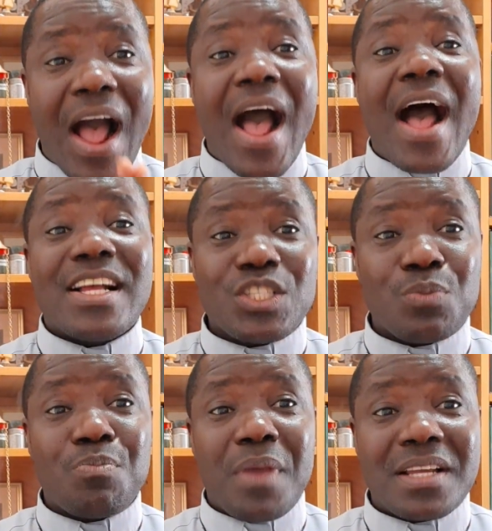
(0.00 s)

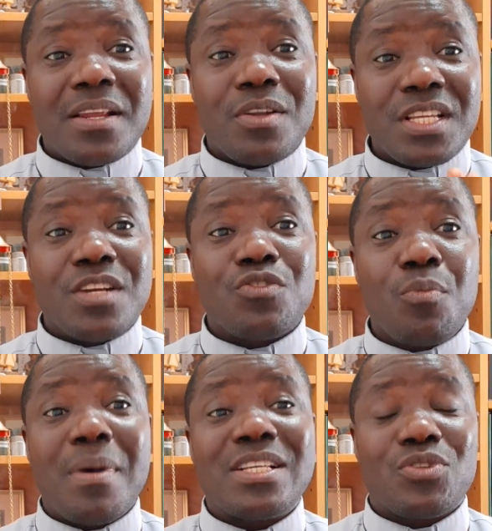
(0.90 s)
aspect, the
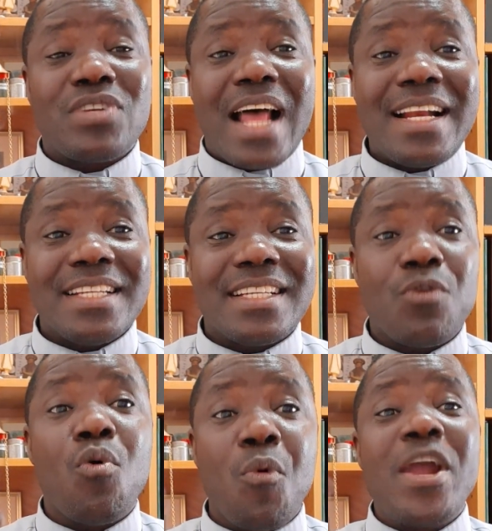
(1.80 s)
central personality
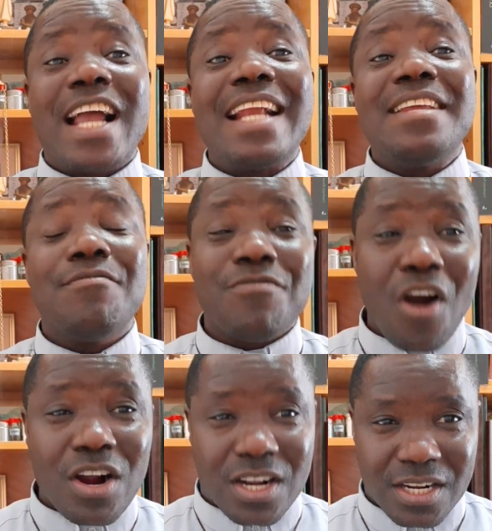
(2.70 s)
whom we can
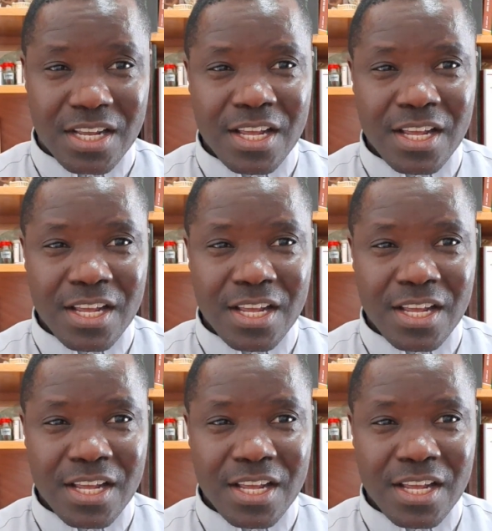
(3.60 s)
invoke,